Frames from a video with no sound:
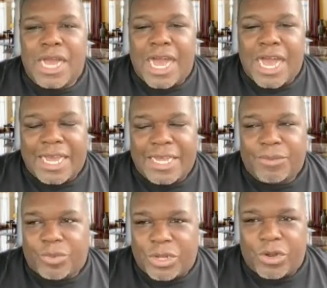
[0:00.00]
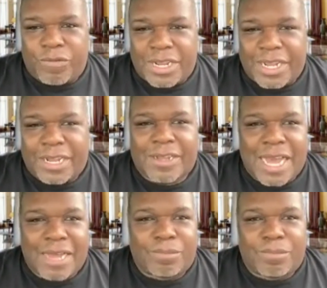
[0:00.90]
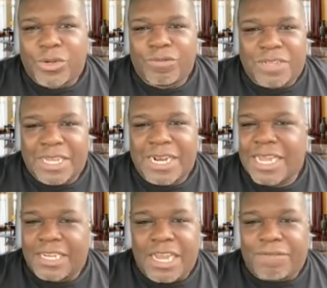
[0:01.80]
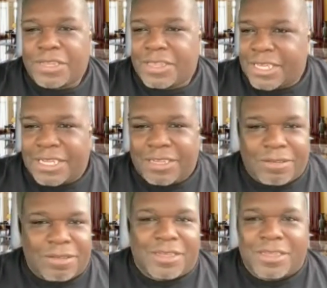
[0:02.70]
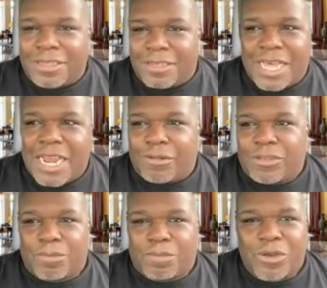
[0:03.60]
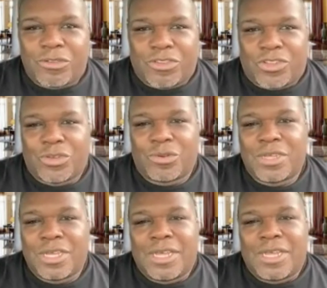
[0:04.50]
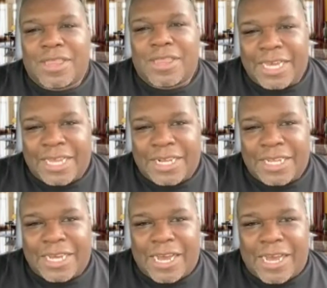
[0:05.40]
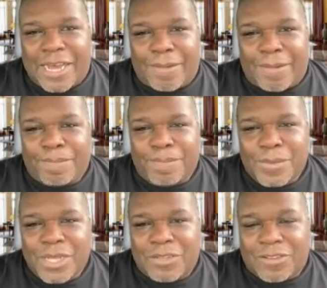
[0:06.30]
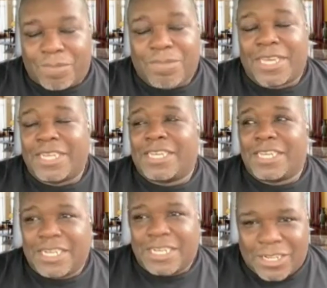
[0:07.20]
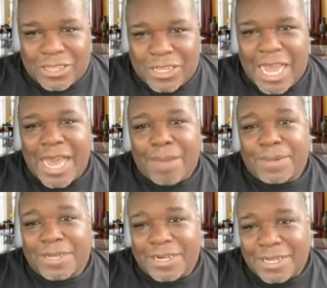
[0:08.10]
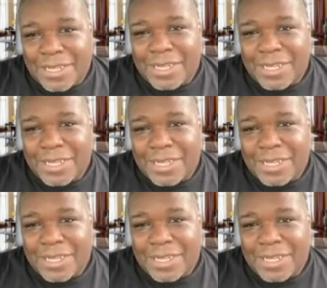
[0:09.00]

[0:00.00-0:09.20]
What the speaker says: I went over there, got moved in. I did everything that I was supposed to. Then some thinking needed to happen